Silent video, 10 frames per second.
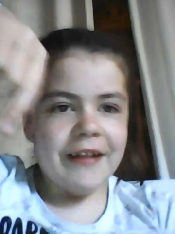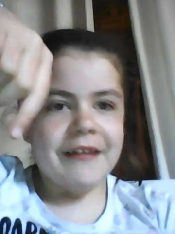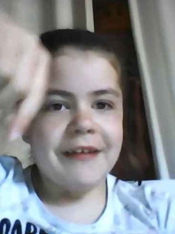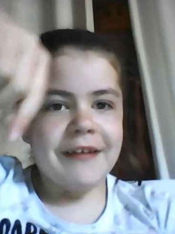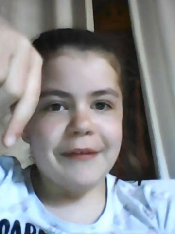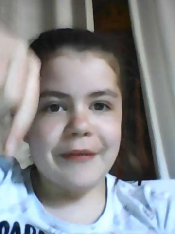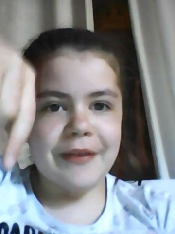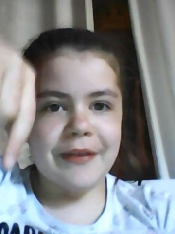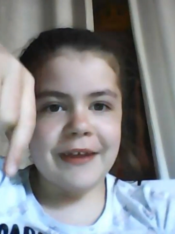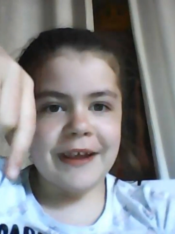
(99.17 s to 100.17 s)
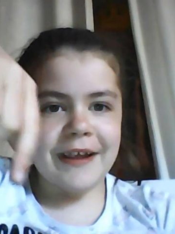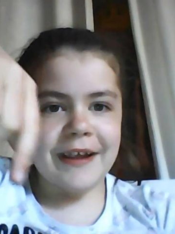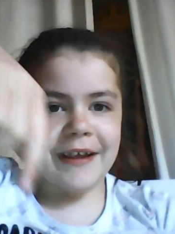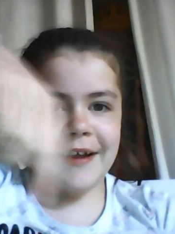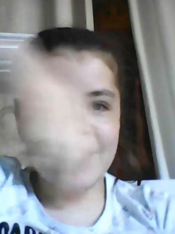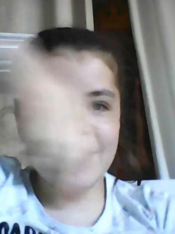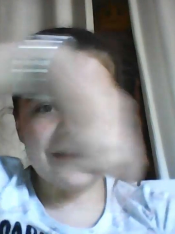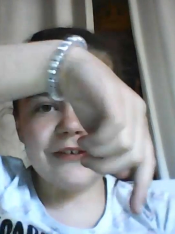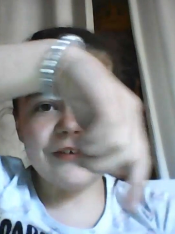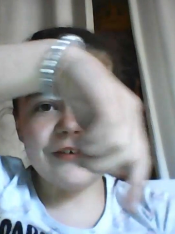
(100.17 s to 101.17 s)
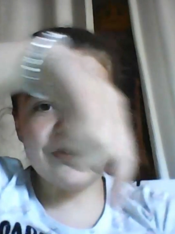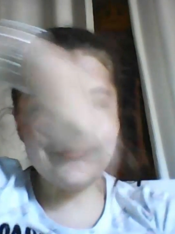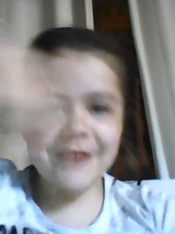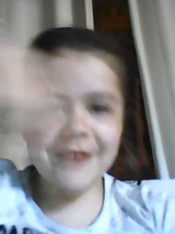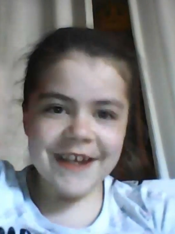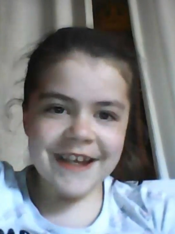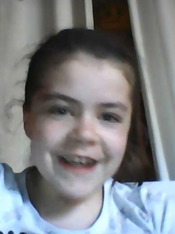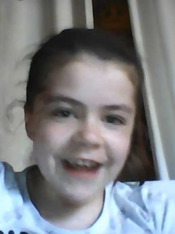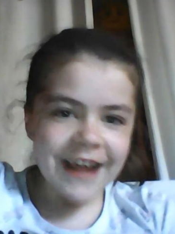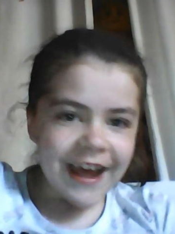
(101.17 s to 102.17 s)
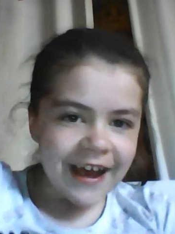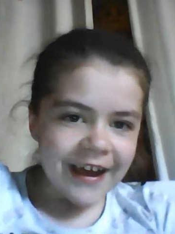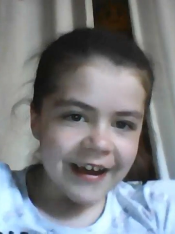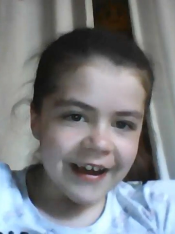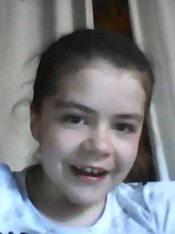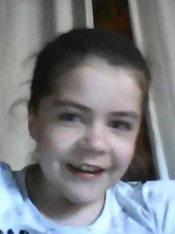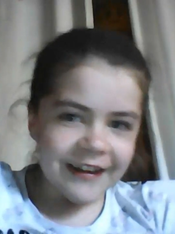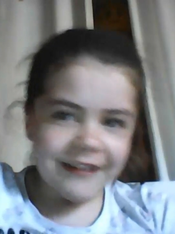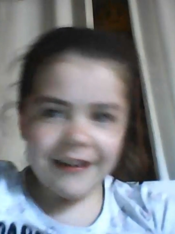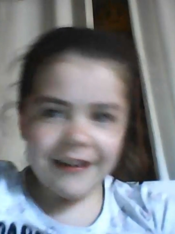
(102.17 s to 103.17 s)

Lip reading: something and draw me and